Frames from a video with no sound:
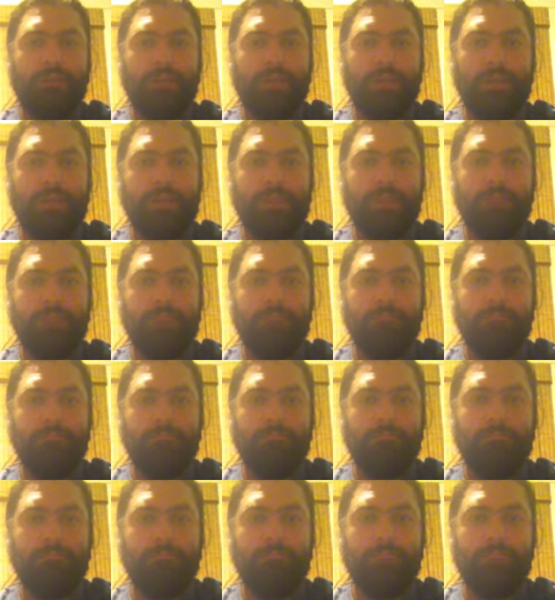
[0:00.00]

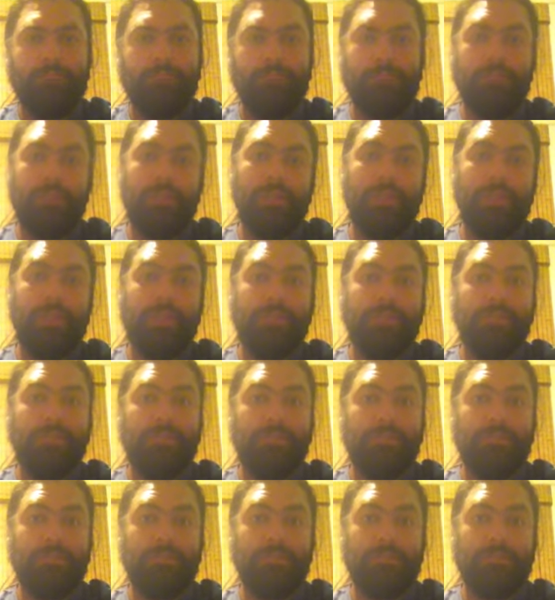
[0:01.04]
But at
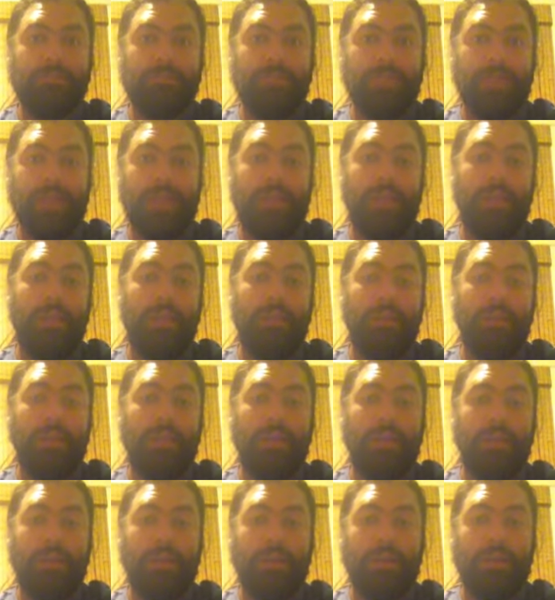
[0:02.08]
least, hey,
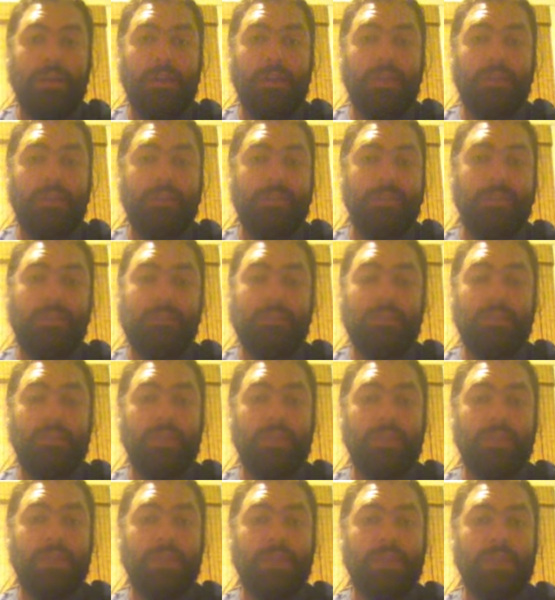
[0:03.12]
at least I was
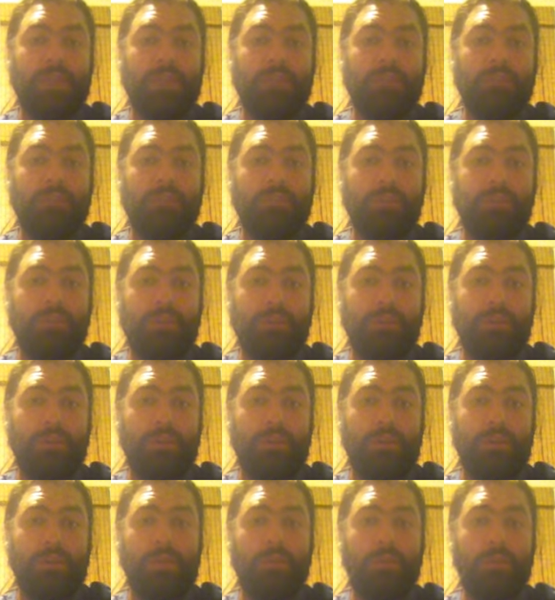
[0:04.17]
lying on a couch in a
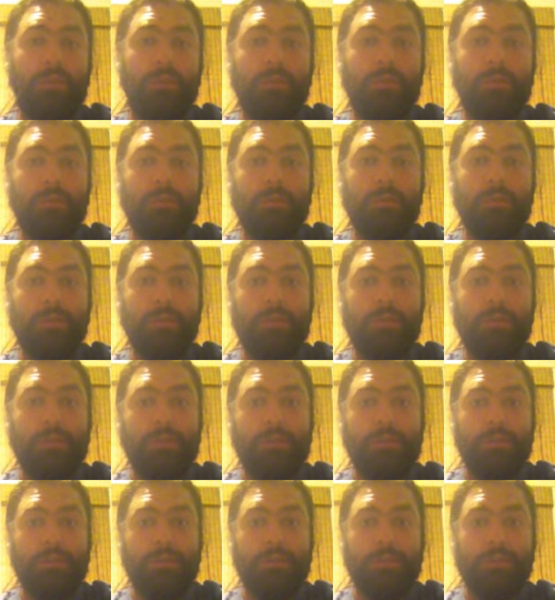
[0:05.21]
home,
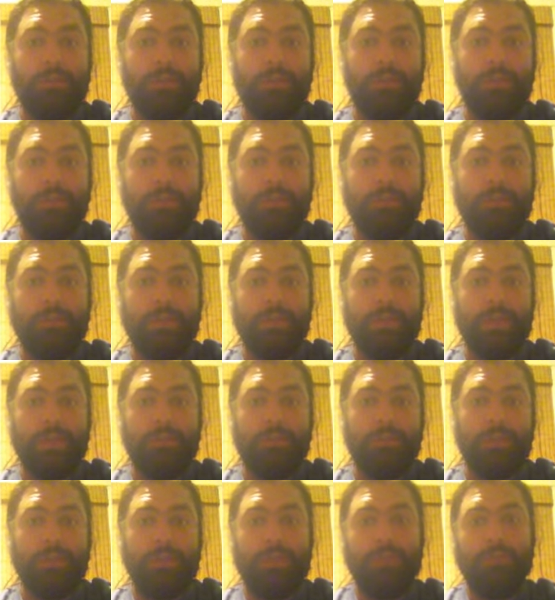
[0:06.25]
you know, that
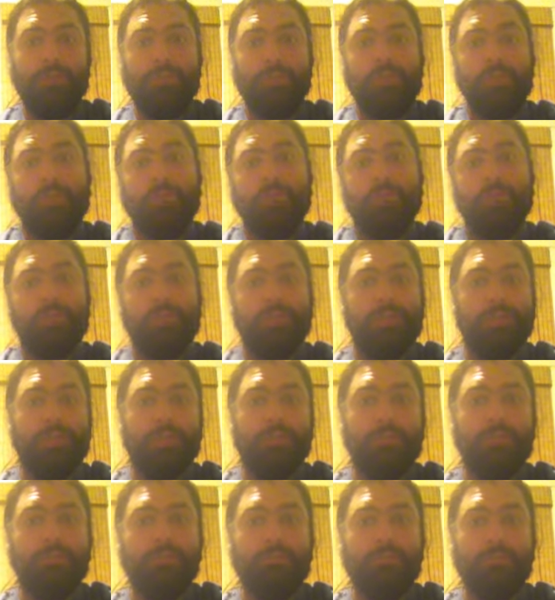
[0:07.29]
I was comfortable
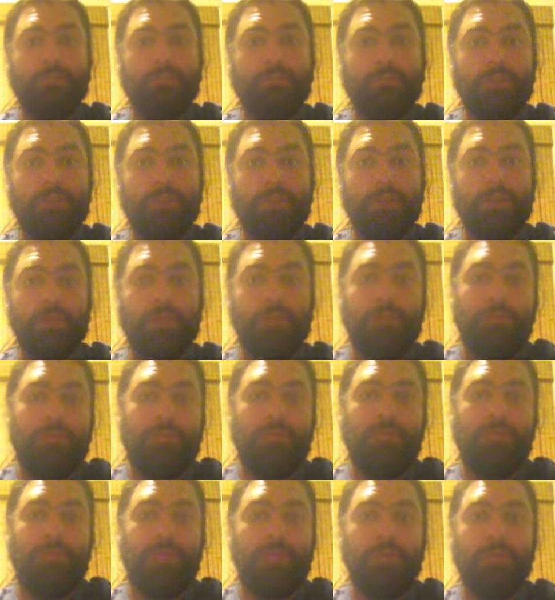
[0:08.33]
in, you know, with my
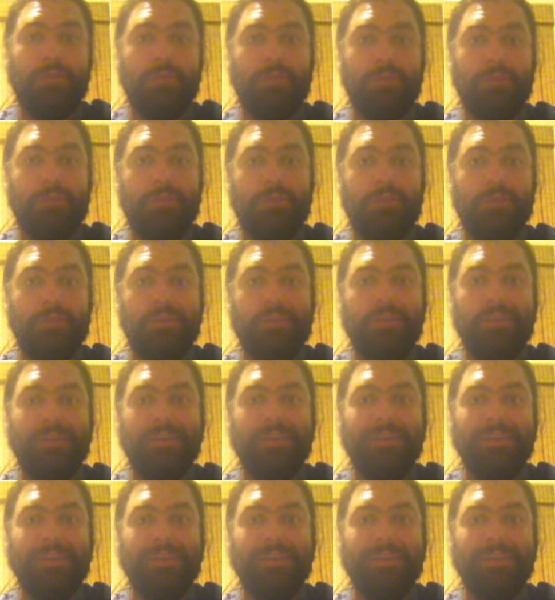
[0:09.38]
family around me.